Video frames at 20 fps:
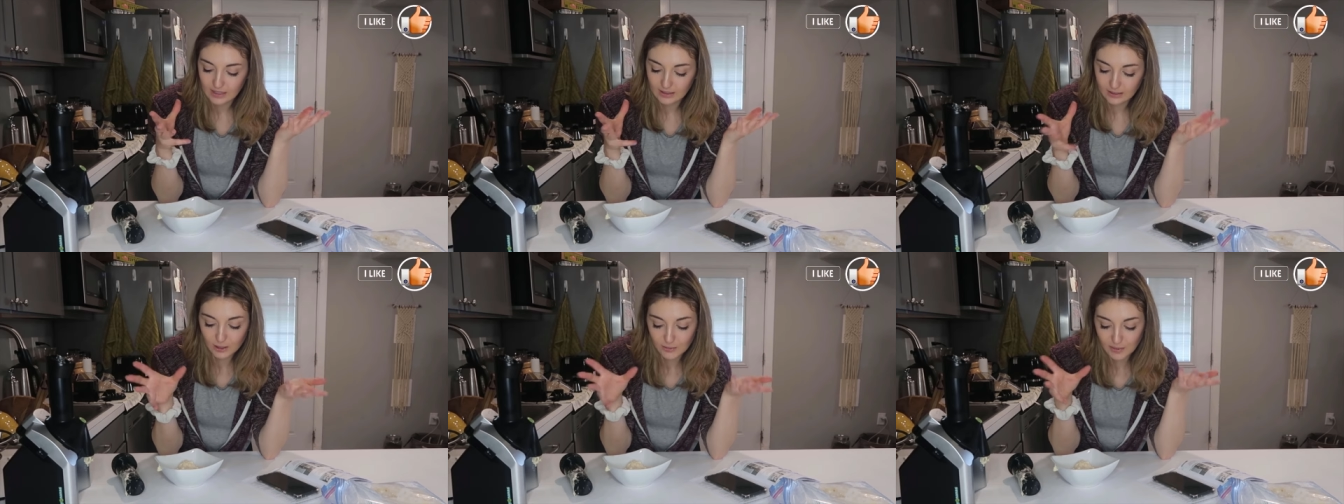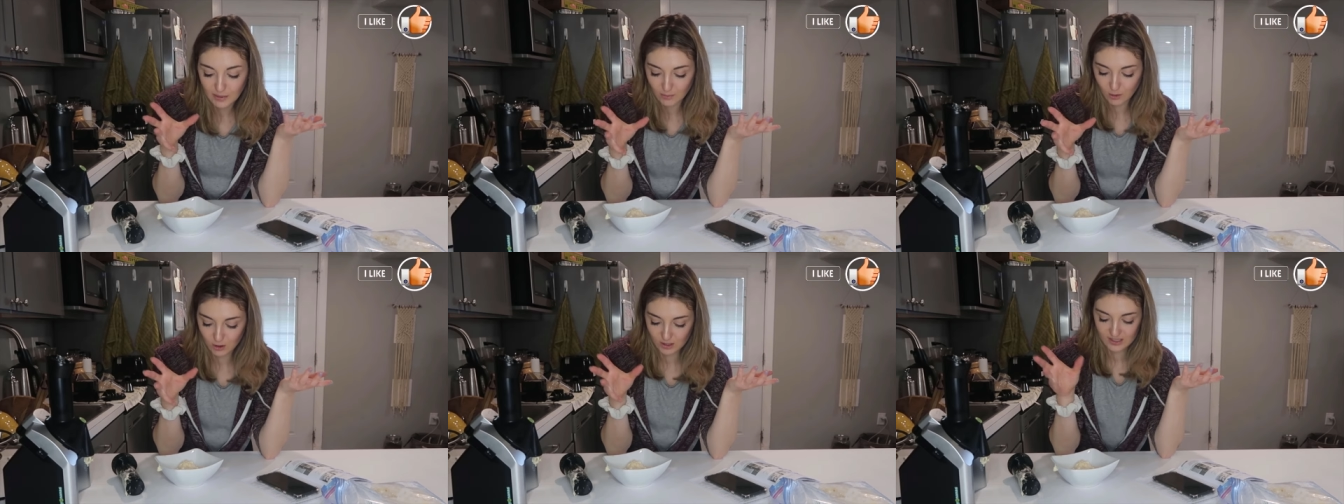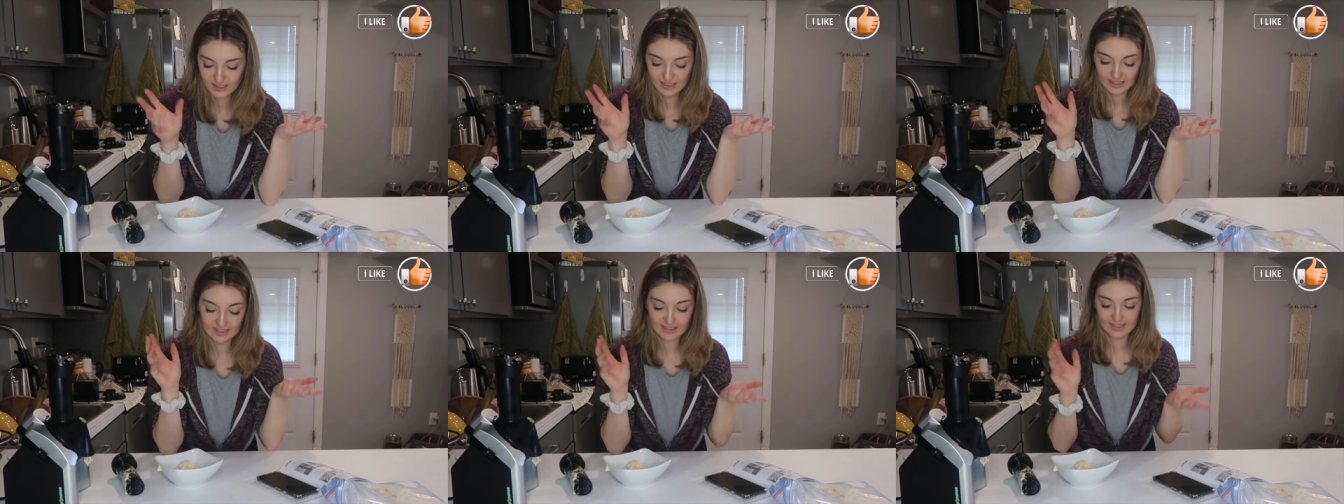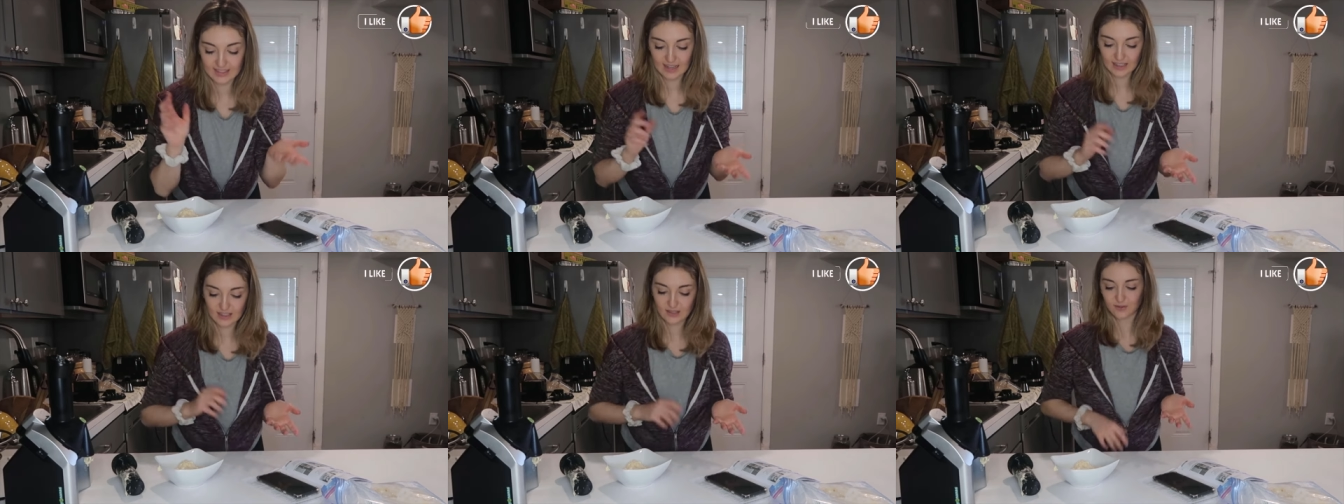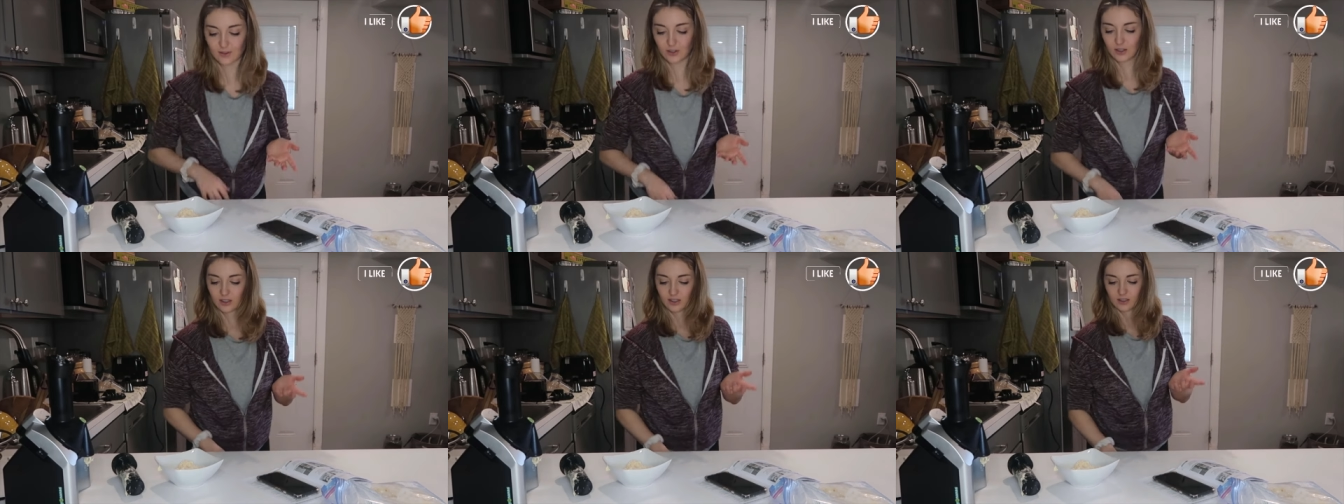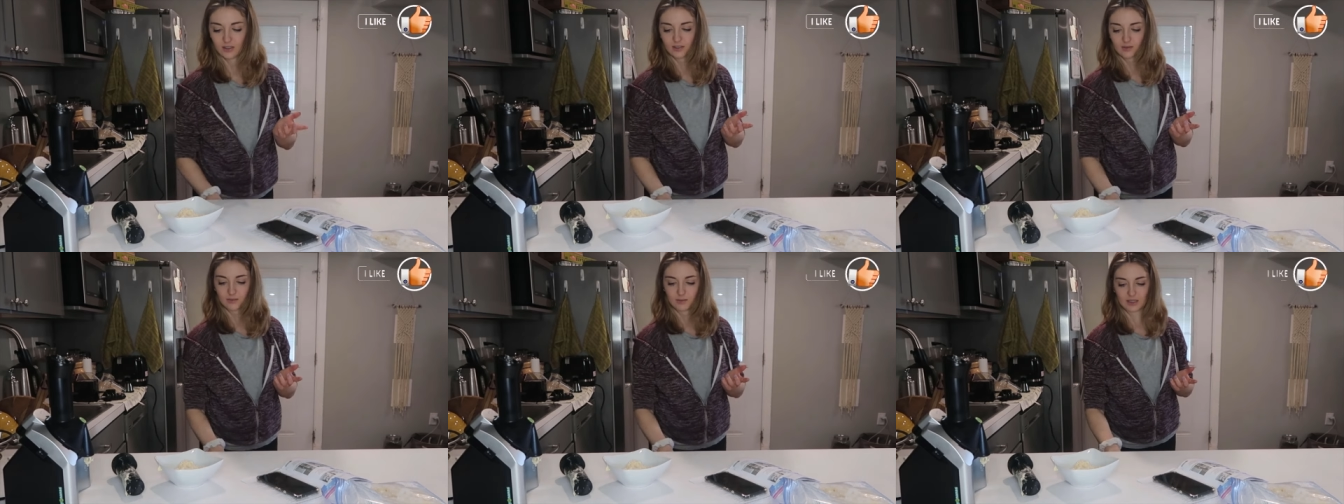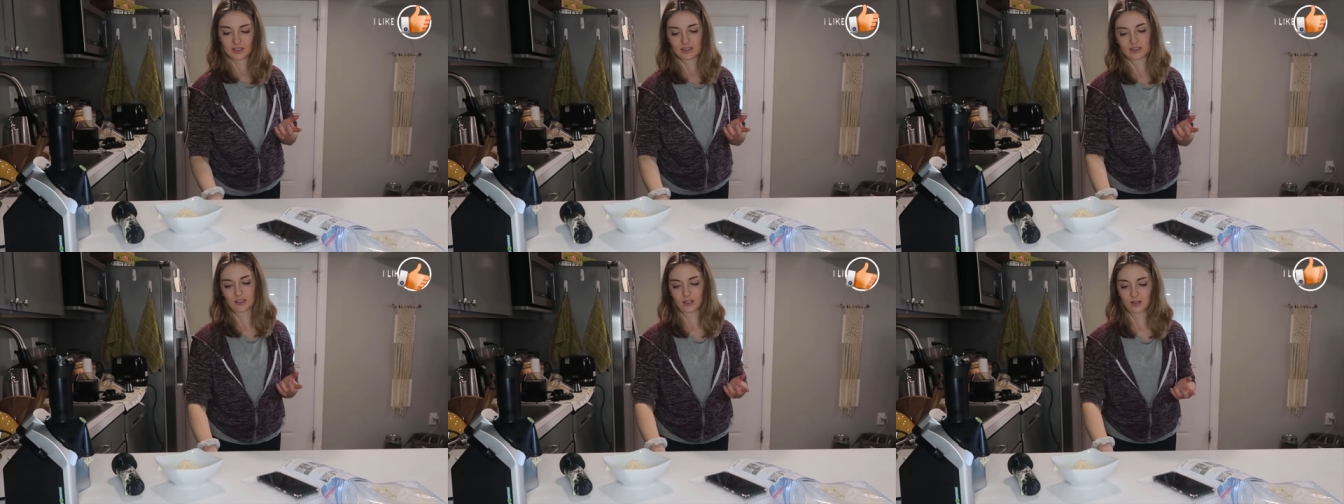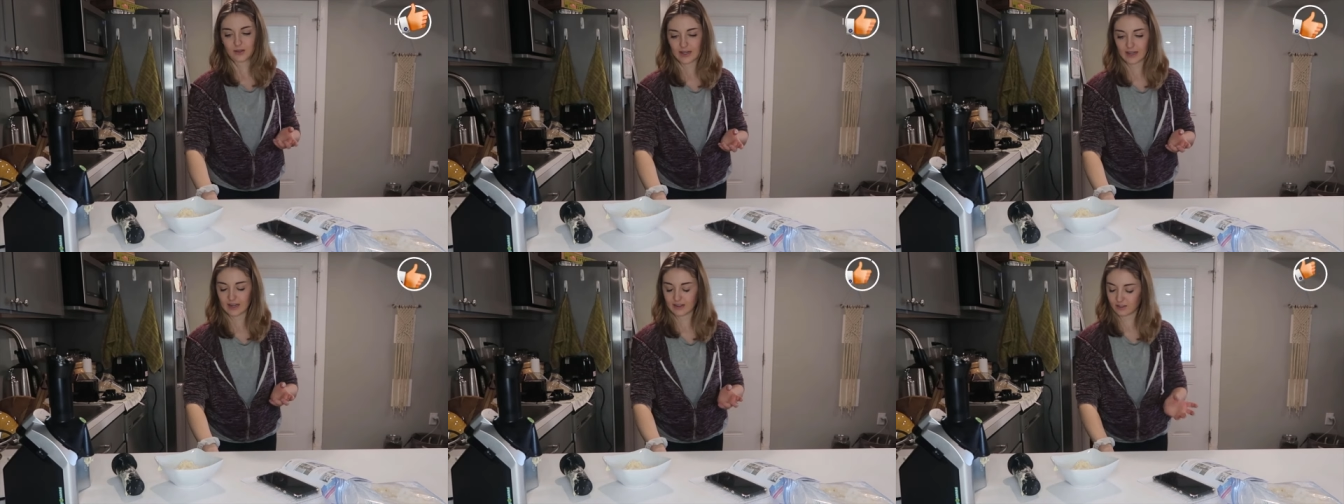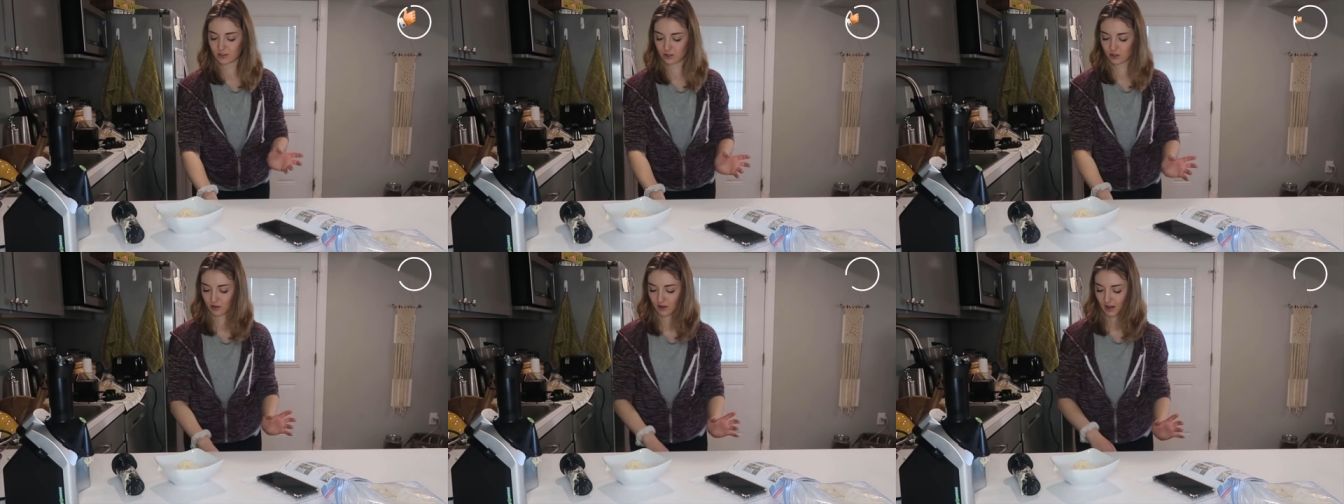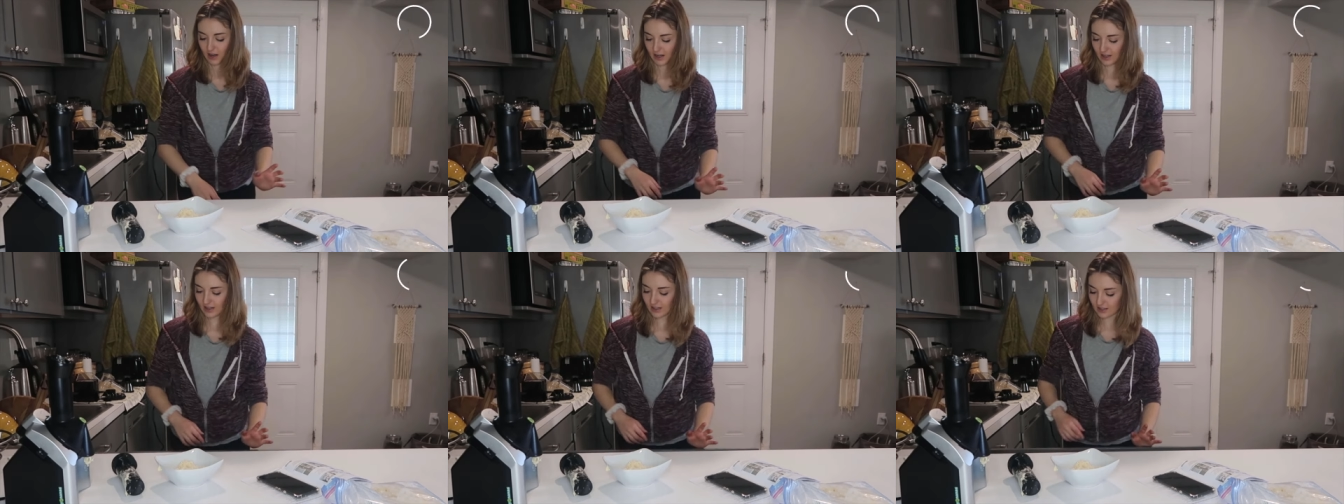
a little bit more successful. Well, let's go ahead and try